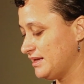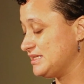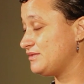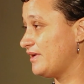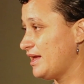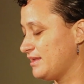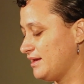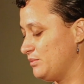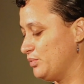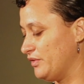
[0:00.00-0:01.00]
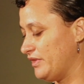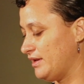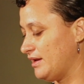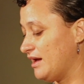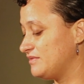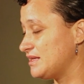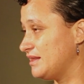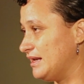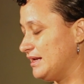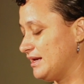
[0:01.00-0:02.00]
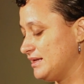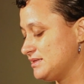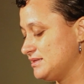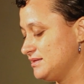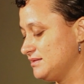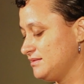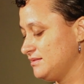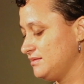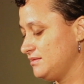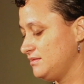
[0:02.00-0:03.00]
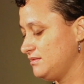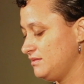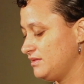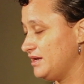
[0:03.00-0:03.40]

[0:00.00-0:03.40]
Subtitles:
and Jenny Bennett Tuianatoa from